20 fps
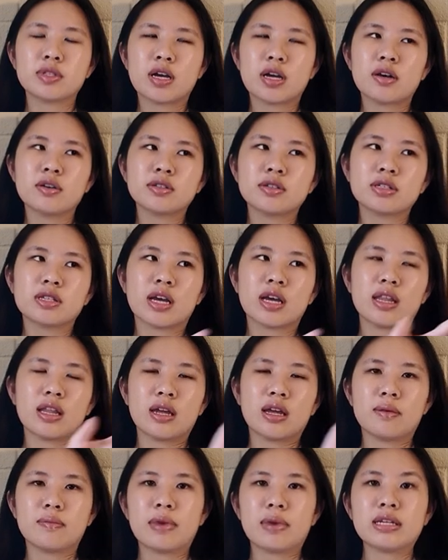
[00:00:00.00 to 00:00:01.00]
house, and
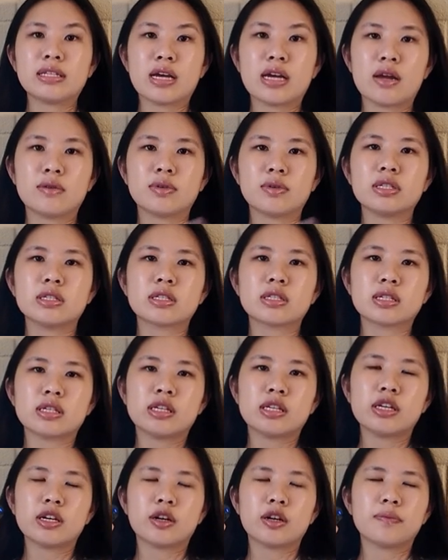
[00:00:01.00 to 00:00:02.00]
then my dad was
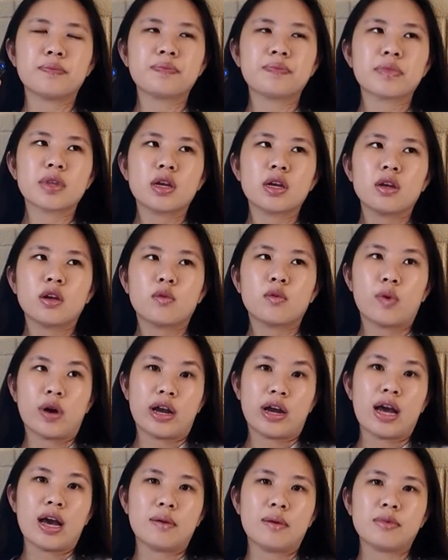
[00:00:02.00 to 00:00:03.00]
here, where
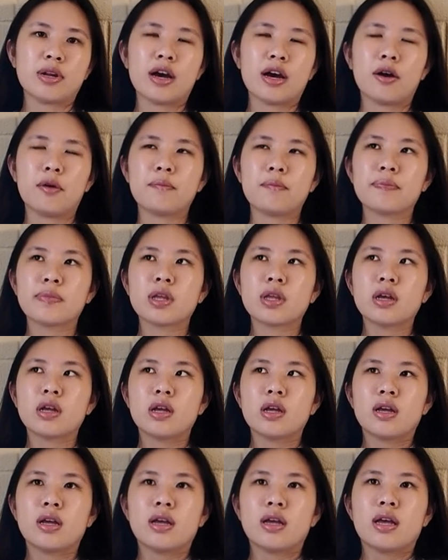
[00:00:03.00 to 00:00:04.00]
I am now.
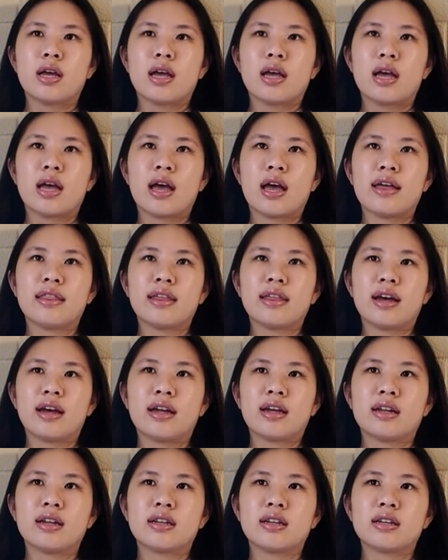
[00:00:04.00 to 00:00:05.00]
And
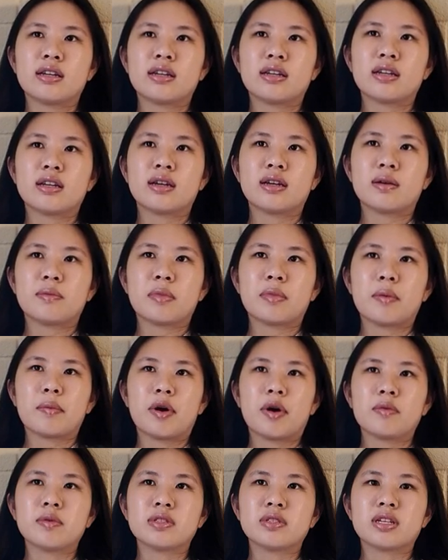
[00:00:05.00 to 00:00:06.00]
then my
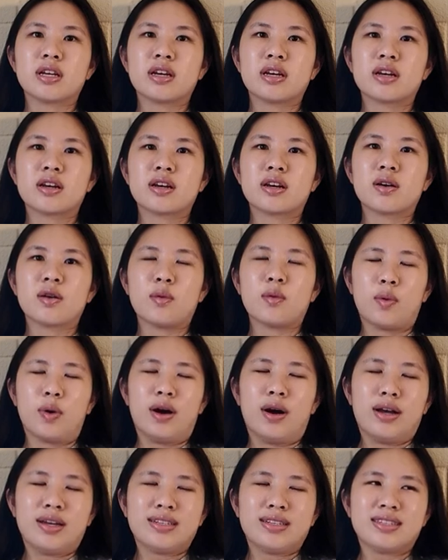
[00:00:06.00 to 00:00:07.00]
mom was like,
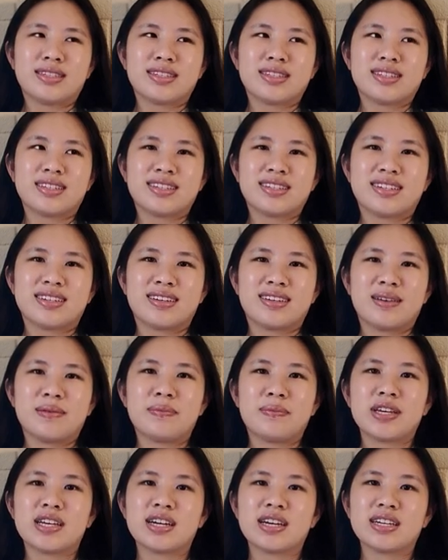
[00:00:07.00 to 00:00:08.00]
What?
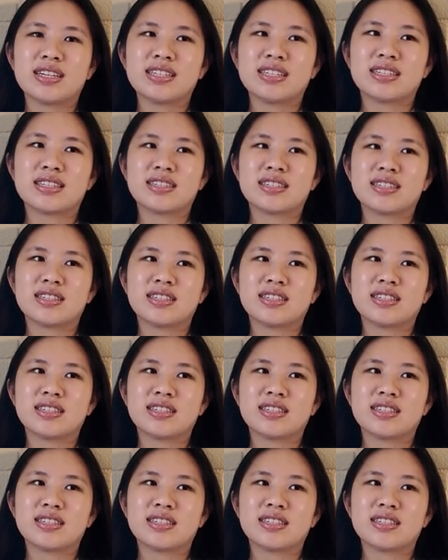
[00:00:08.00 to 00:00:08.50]
Because